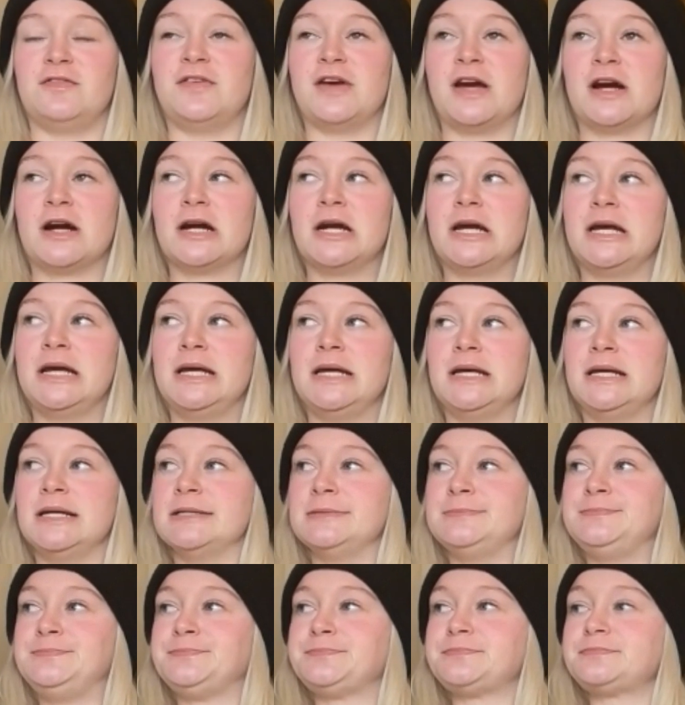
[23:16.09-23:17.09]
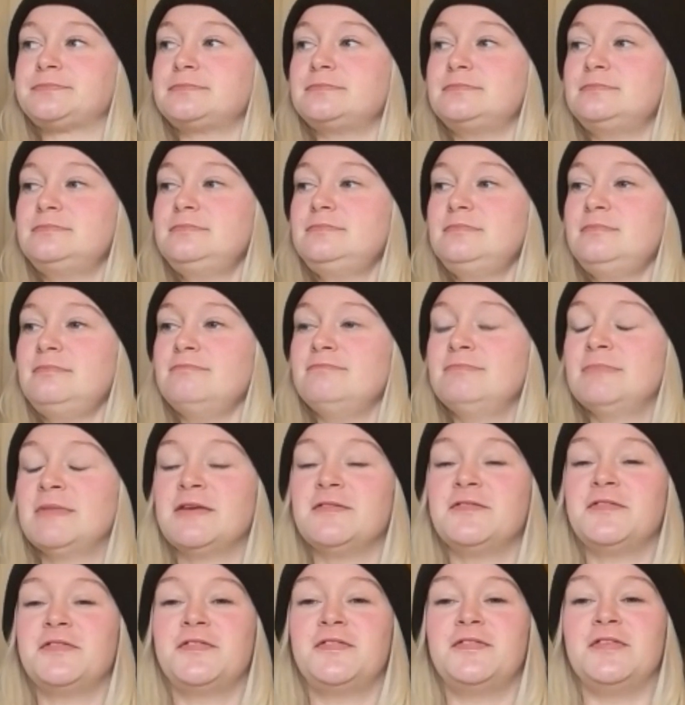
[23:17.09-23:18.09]
very
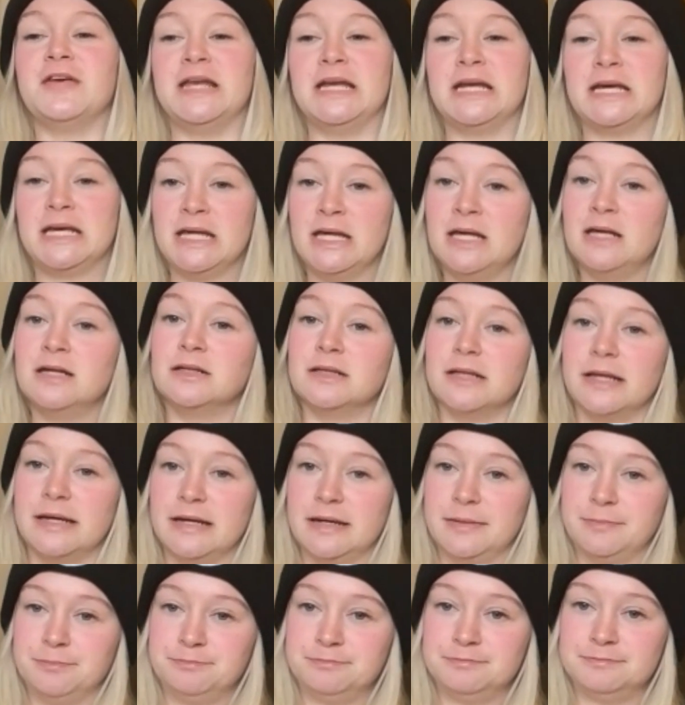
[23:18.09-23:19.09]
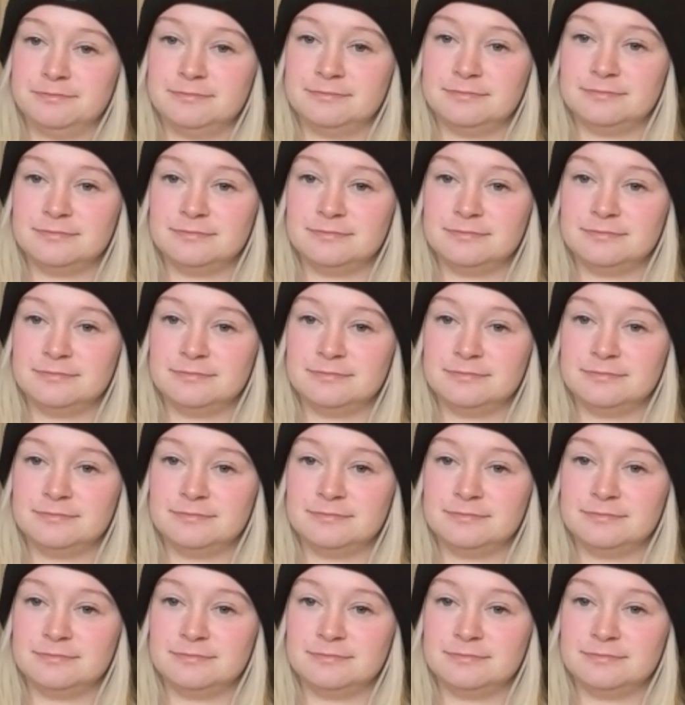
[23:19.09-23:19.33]
finicky clam.